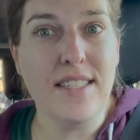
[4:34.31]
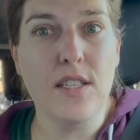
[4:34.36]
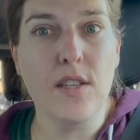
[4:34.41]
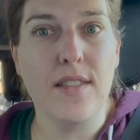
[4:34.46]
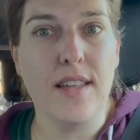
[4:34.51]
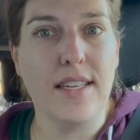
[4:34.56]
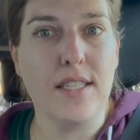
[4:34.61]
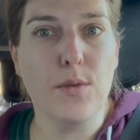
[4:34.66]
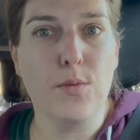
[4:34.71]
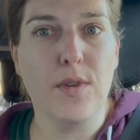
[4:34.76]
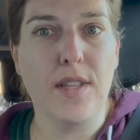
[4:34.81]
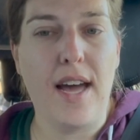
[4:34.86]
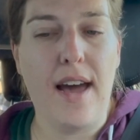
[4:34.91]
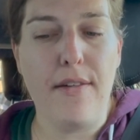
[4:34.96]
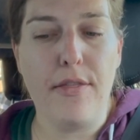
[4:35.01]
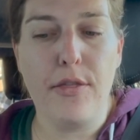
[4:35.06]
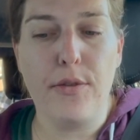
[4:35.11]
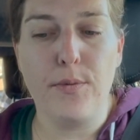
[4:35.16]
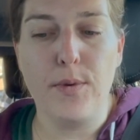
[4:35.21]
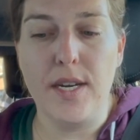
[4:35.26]
So that's where that
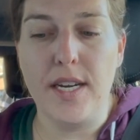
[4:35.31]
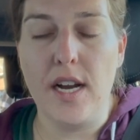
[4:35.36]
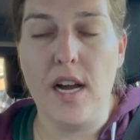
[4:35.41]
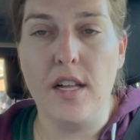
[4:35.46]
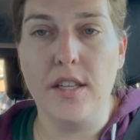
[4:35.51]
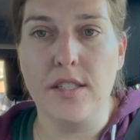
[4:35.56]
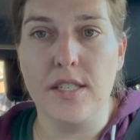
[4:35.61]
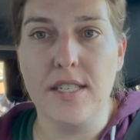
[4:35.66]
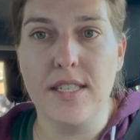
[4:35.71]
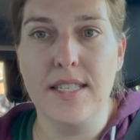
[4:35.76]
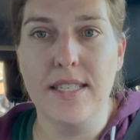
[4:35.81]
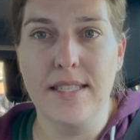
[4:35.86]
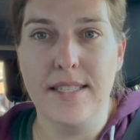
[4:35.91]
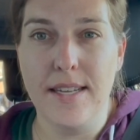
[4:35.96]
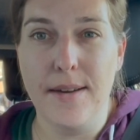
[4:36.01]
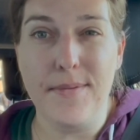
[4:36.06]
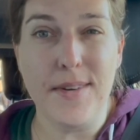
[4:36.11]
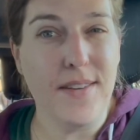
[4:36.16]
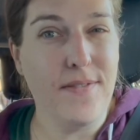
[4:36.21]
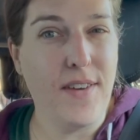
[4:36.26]

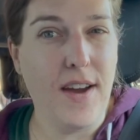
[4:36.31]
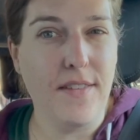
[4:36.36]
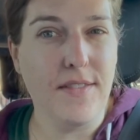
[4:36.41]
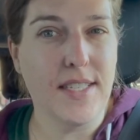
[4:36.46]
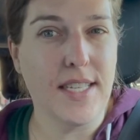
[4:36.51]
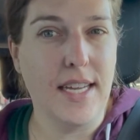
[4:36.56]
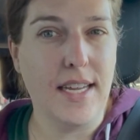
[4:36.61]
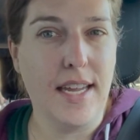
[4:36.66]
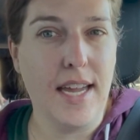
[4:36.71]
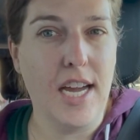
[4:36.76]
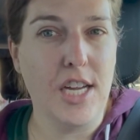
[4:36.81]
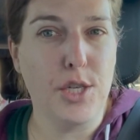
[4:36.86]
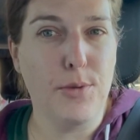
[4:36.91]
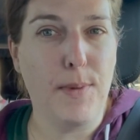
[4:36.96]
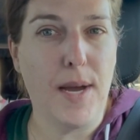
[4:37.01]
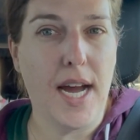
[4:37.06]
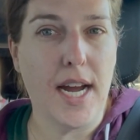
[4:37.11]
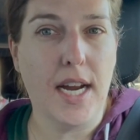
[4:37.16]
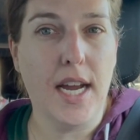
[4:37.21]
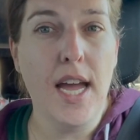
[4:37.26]
$3.75
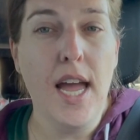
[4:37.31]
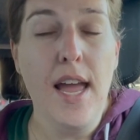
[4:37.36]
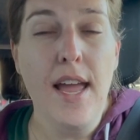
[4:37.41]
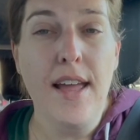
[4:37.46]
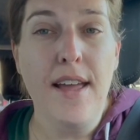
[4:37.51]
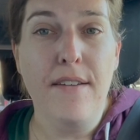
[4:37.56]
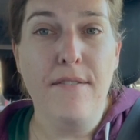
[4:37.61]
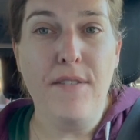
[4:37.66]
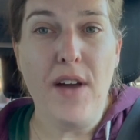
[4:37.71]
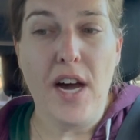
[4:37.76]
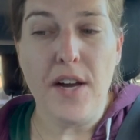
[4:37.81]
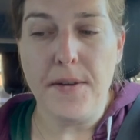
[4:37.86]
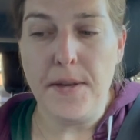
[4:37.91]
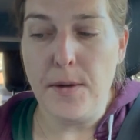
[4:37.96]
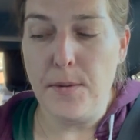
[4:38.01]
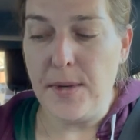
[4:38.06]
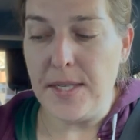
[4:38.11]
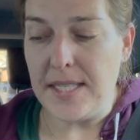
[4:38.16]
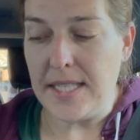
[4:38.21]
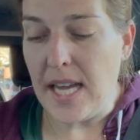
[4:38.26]
cashback
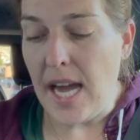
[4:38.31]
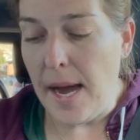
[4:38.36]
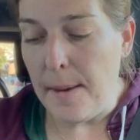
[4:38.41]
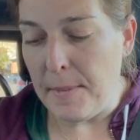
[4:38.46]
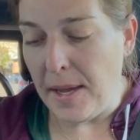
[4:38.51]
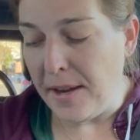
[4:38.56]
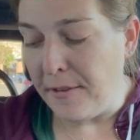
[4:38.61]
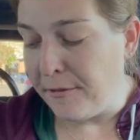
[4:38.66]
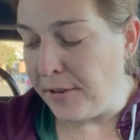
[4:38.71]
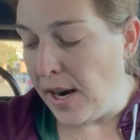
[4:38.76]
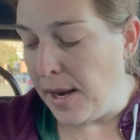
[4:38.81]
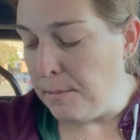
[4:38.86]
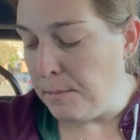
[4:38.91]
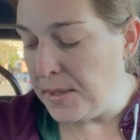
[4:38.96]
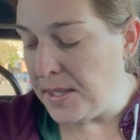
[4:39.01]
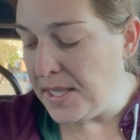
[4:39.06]
value is coming from.